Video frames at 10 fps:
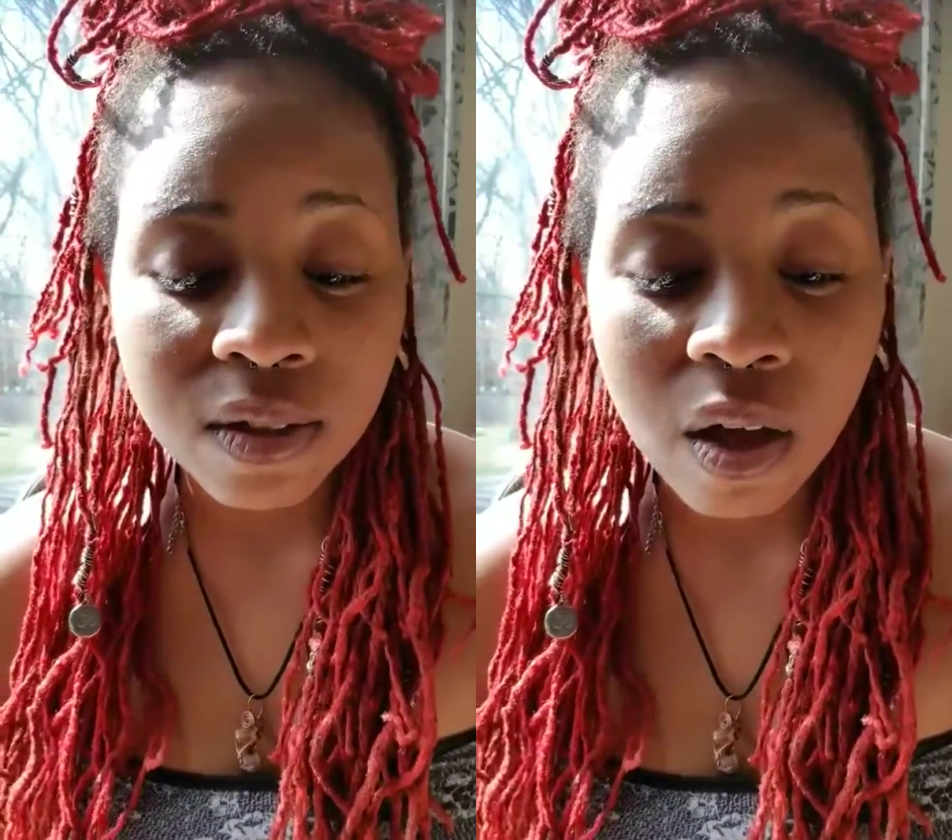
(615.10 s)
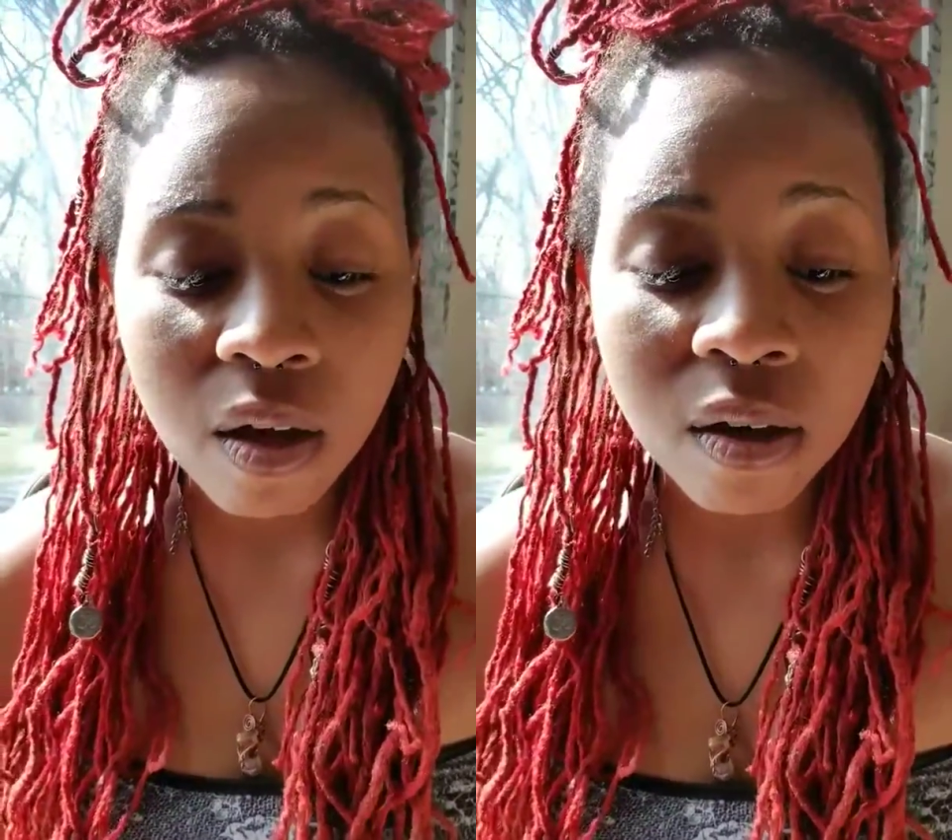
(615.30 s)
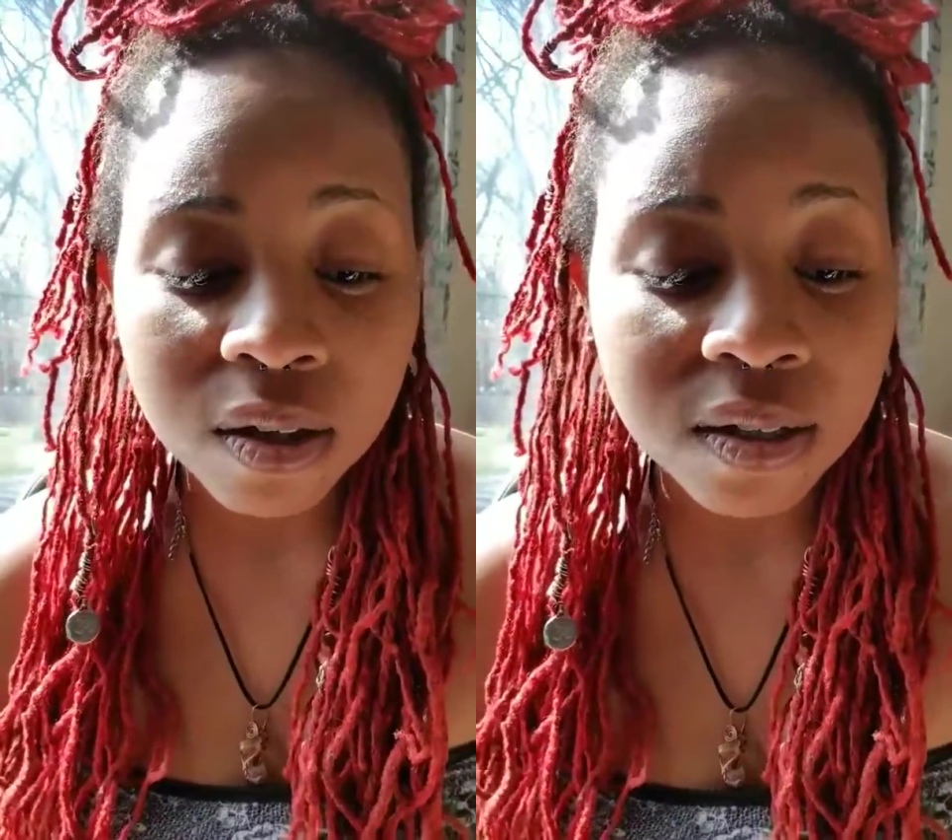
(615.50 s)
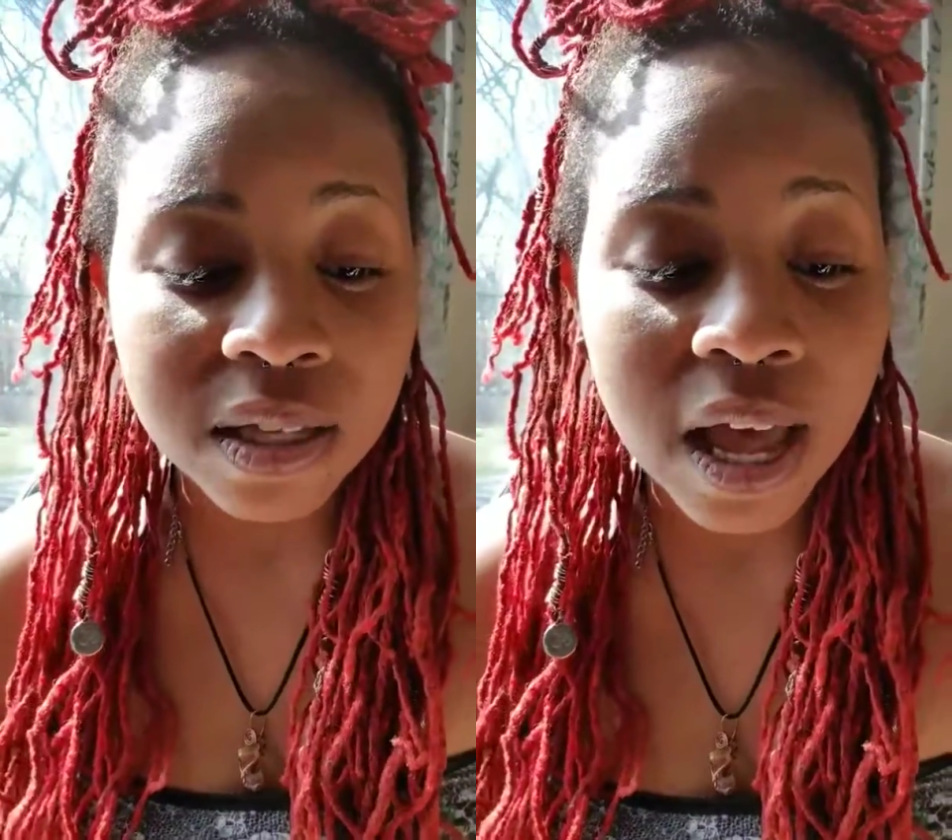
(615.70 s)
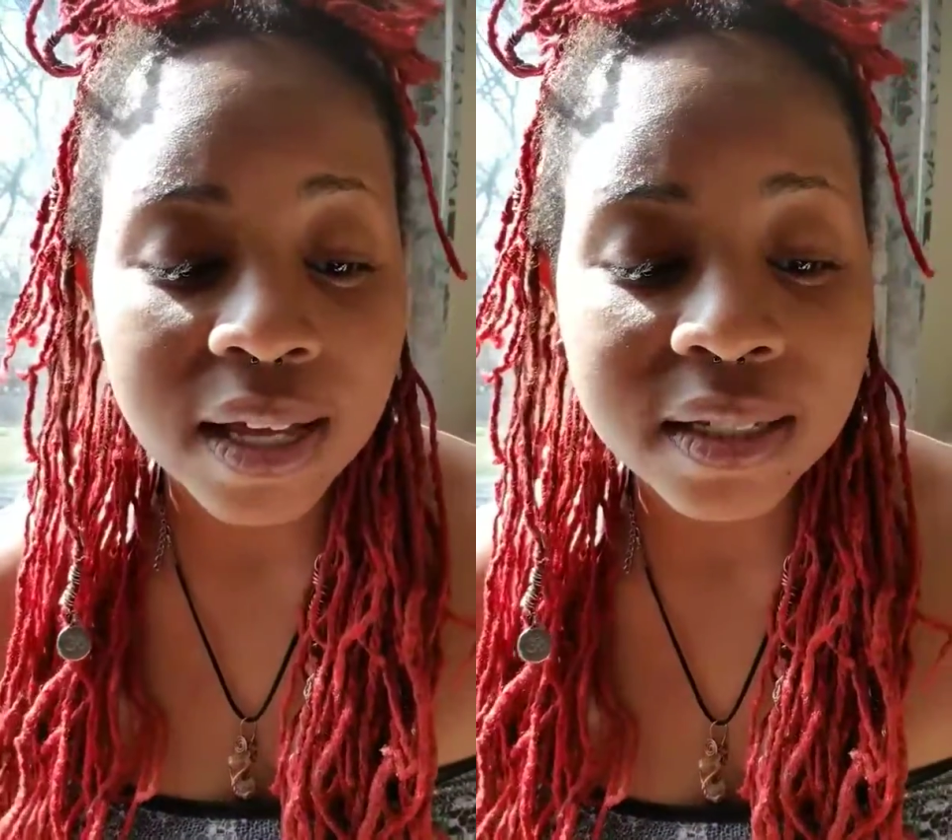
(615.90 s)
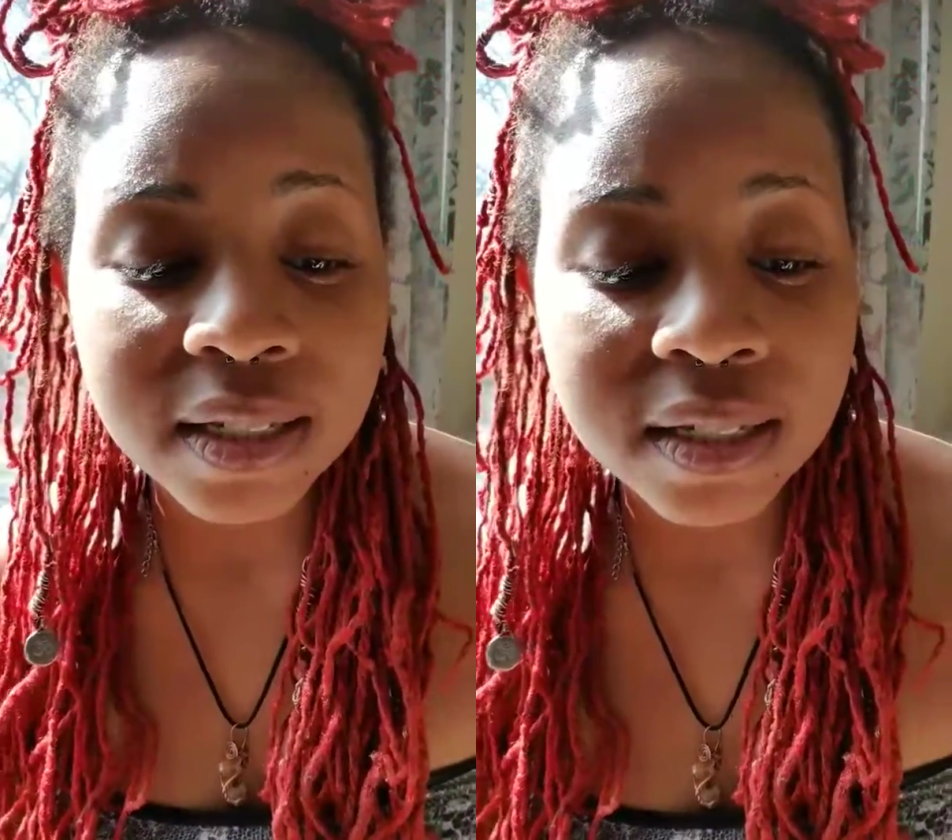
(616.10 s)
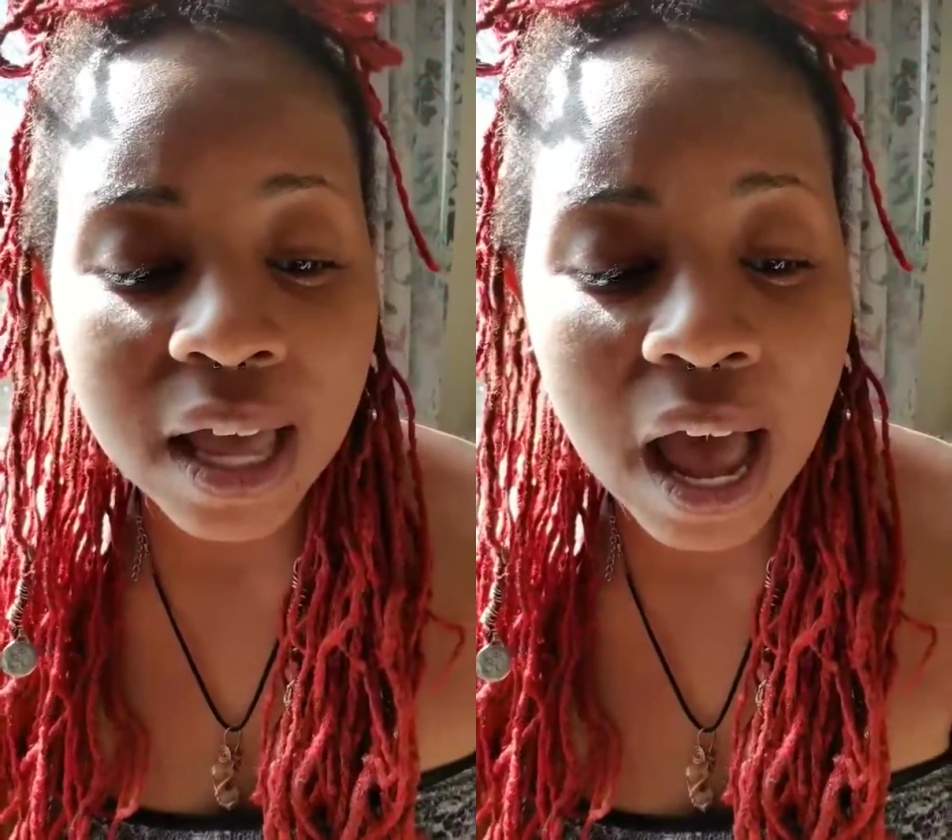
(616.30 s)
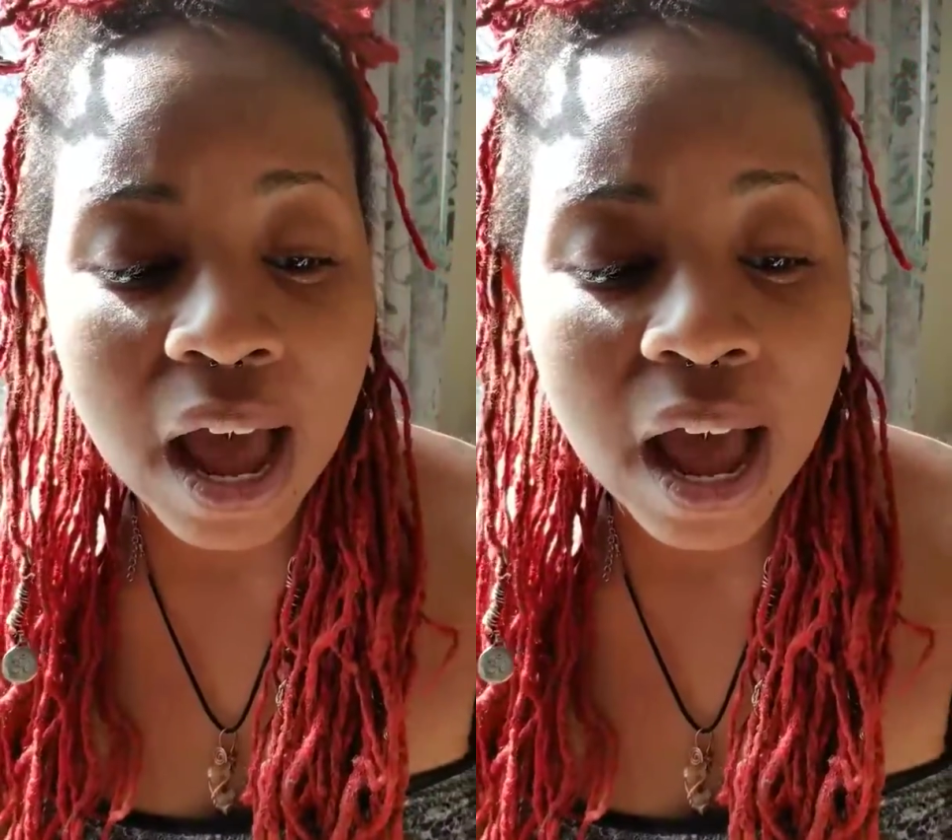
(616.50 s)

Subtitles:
Ankh sizes that